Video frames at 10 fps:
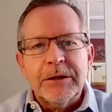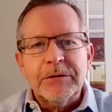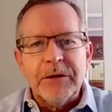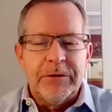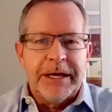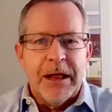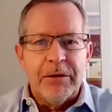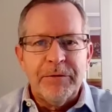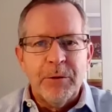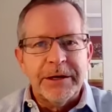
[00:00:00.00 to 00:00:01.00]
Southern
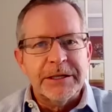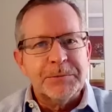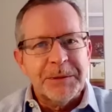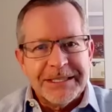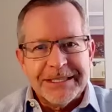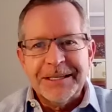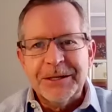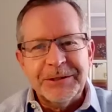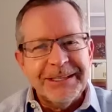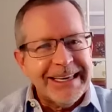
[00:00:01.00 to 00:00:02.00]
California's, but
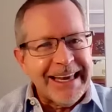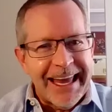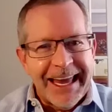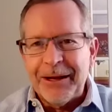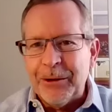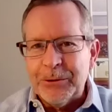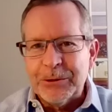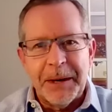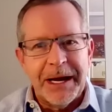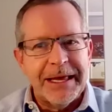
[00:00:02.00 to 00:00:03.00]
still, you can't
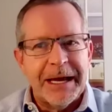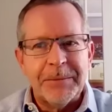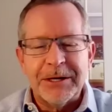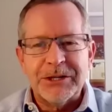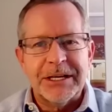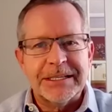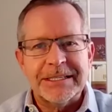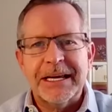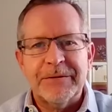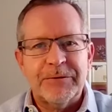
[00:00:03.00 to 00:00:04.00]
lose by that much like
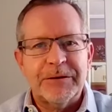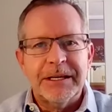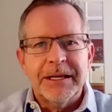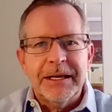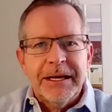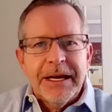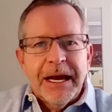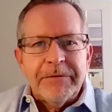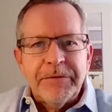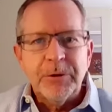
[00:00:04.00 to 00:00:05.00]
Stanford did
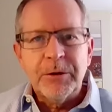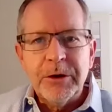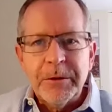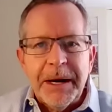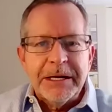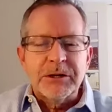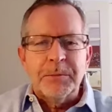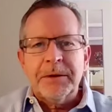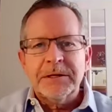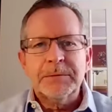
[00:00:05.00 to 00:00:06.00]
and feel good about
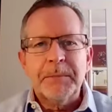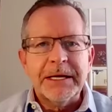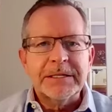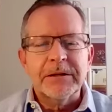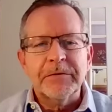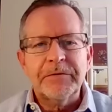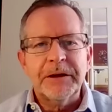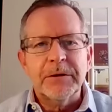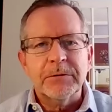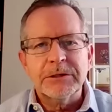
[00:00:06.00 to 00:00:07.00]
your space in the
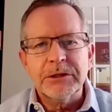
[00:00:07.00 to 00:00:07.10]
field.